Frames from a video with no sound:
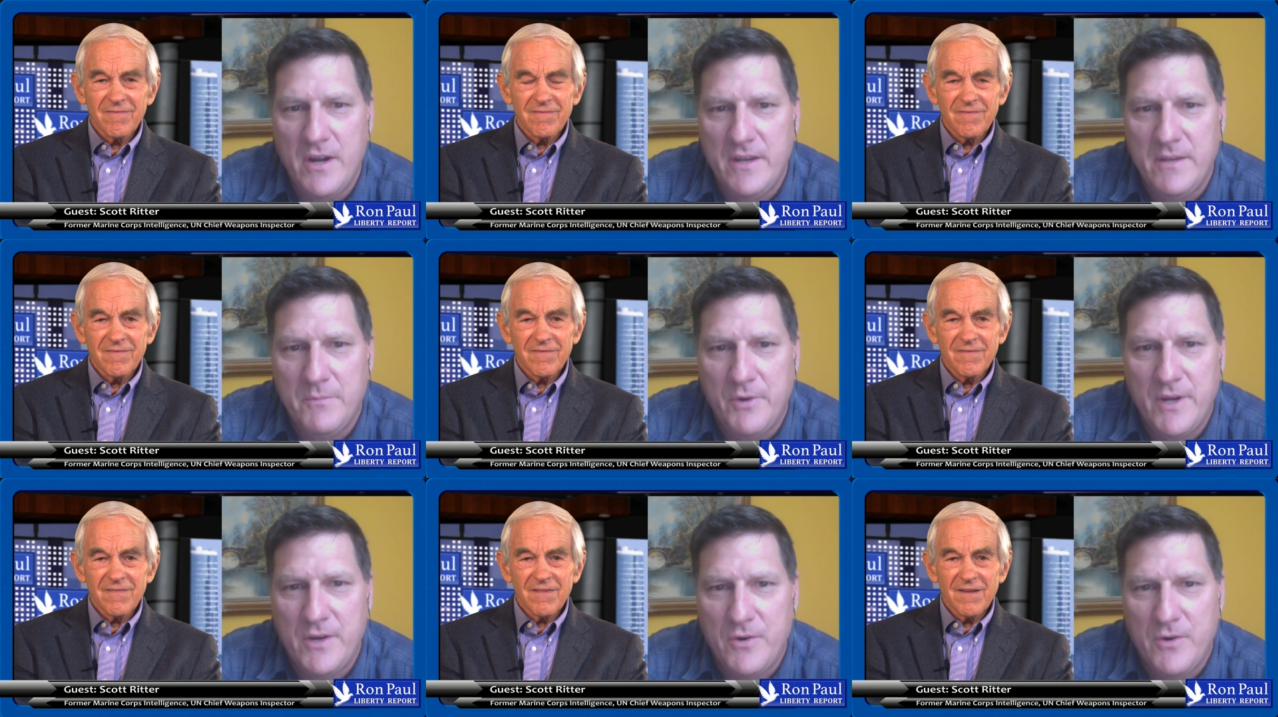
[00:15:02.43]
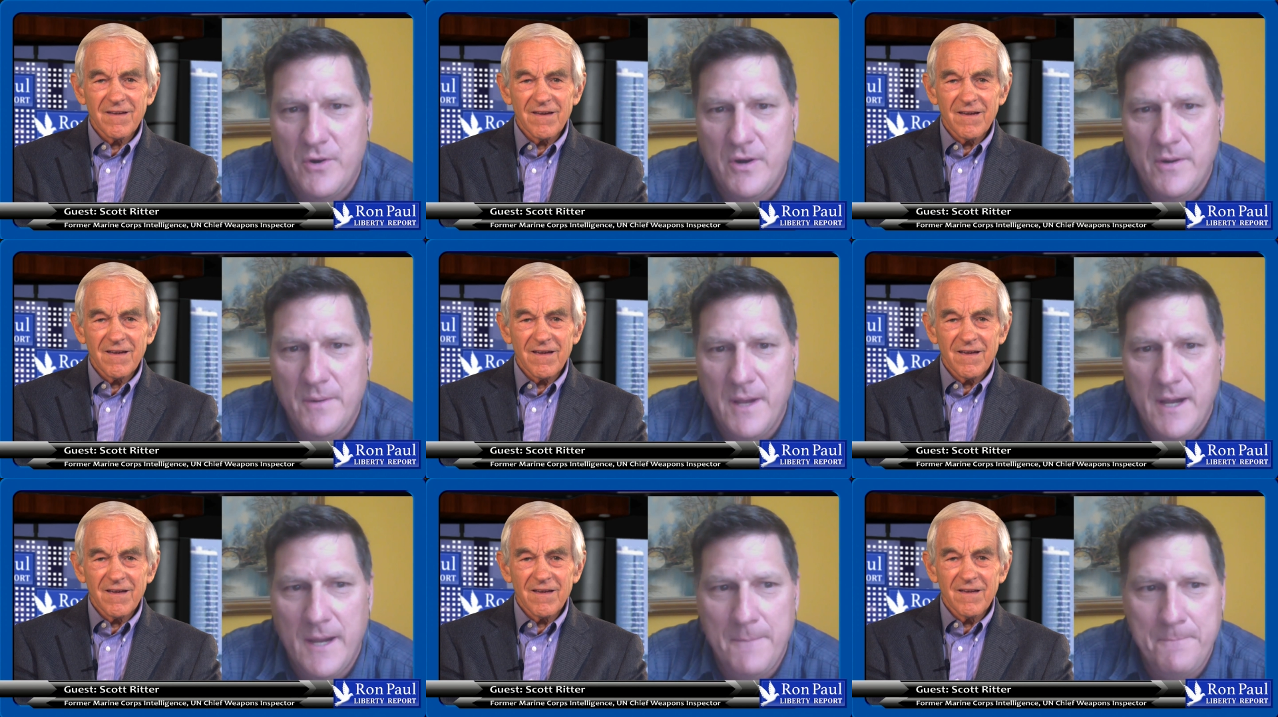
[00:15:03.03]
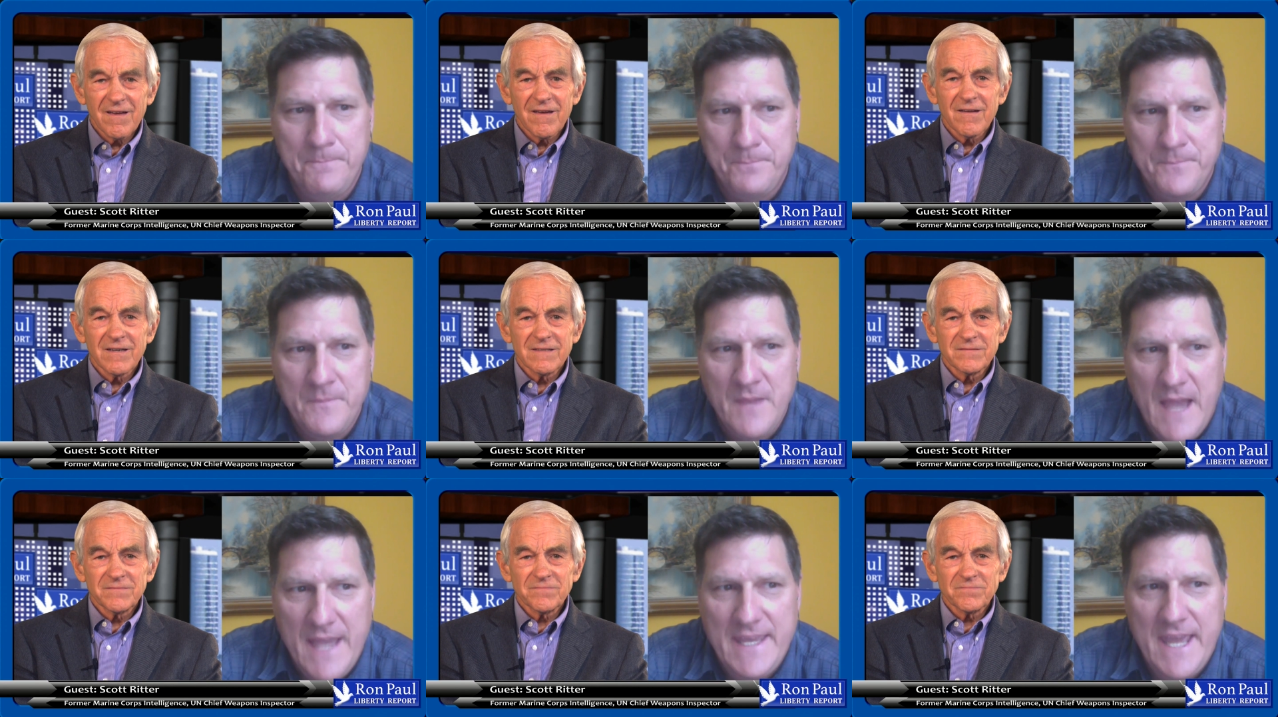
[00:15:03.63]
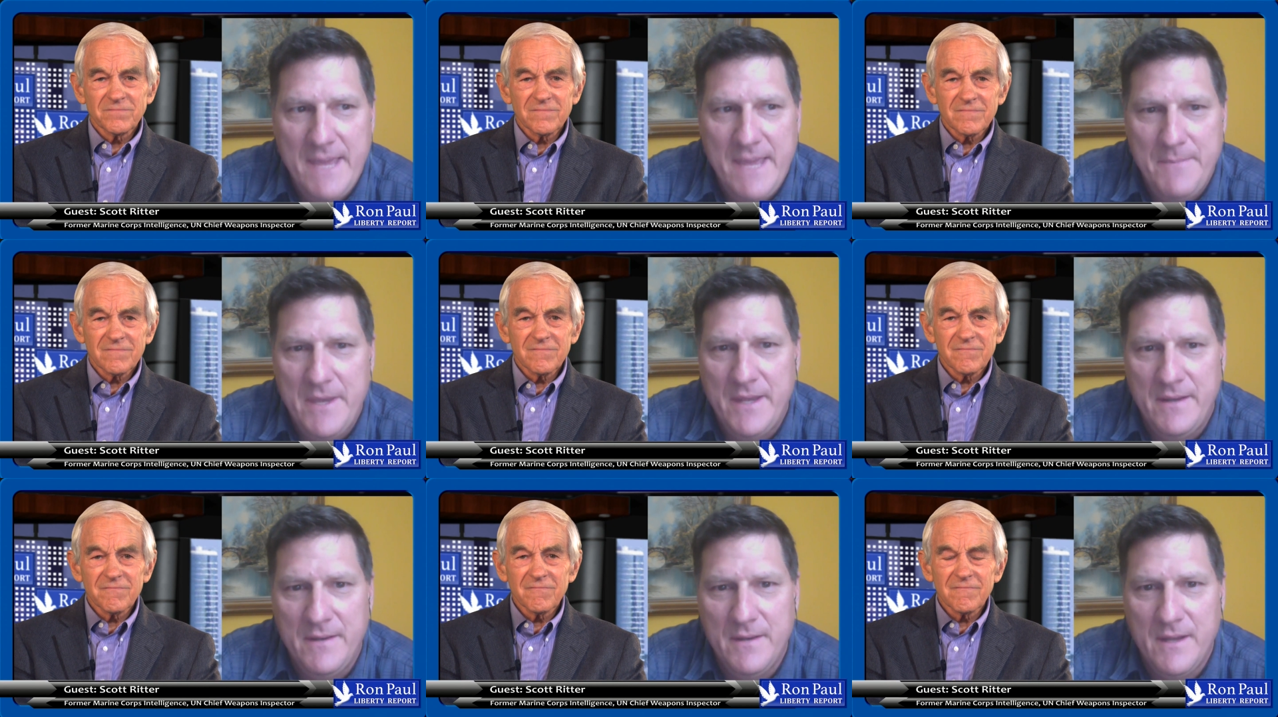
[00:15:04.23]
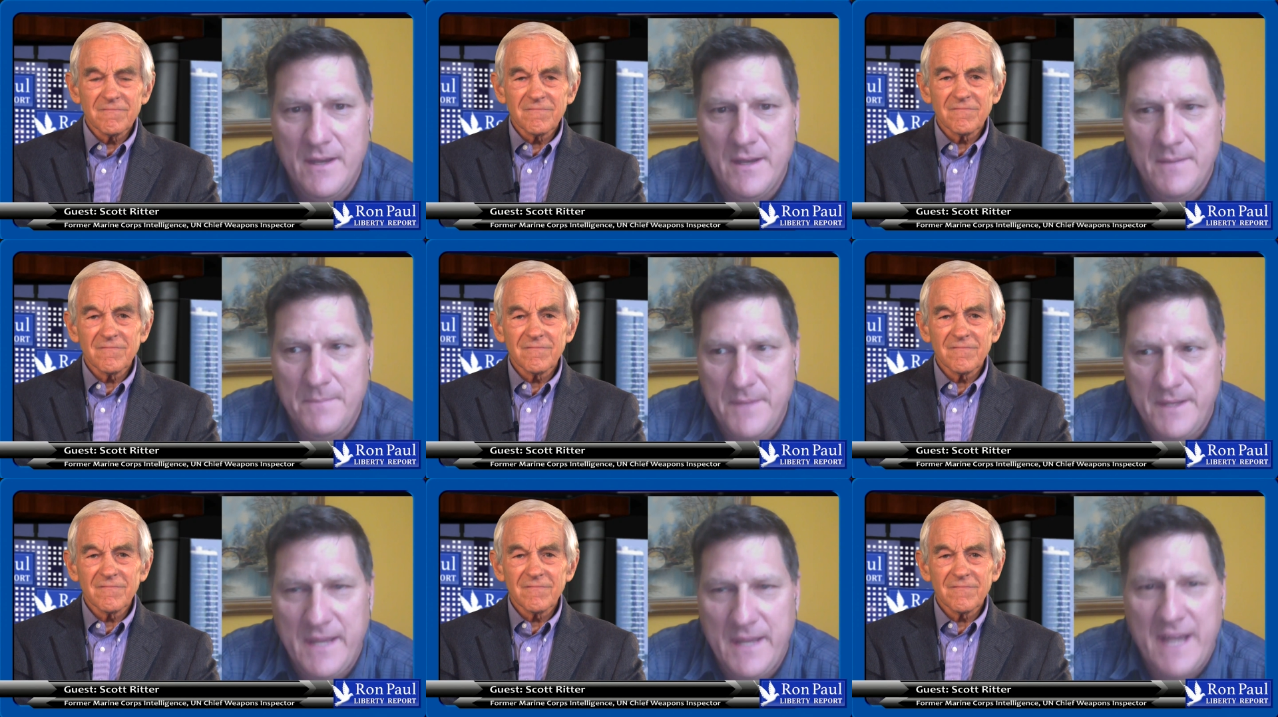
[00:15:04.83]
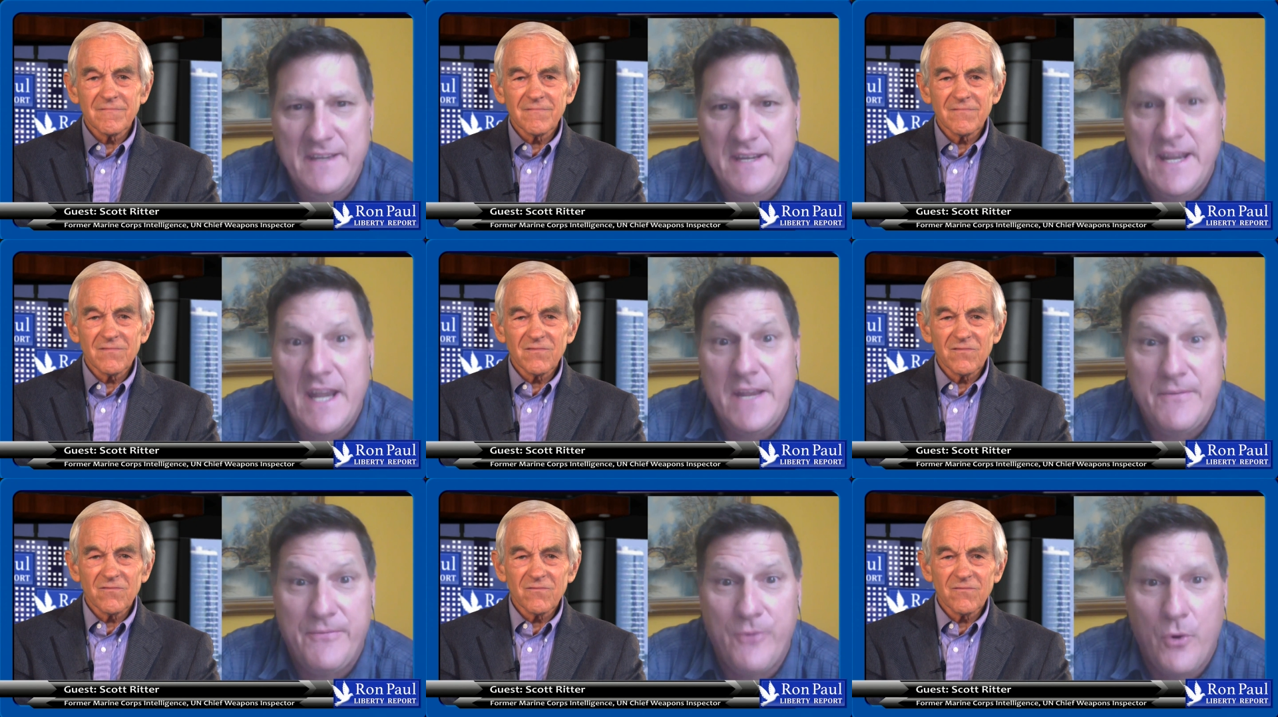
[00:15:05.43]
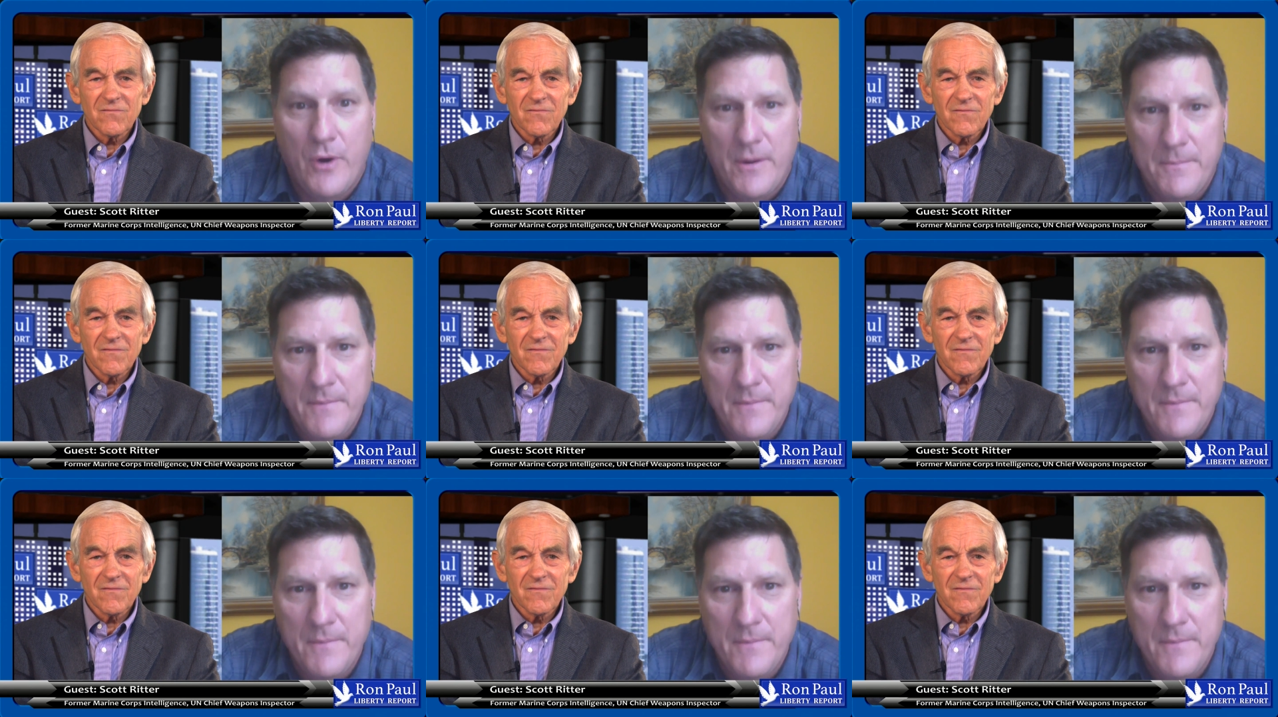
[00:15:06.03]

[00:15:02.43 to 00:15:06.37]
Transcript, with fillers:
Speaker 1: in the Marine Corps, um, I came in uh, in 1984,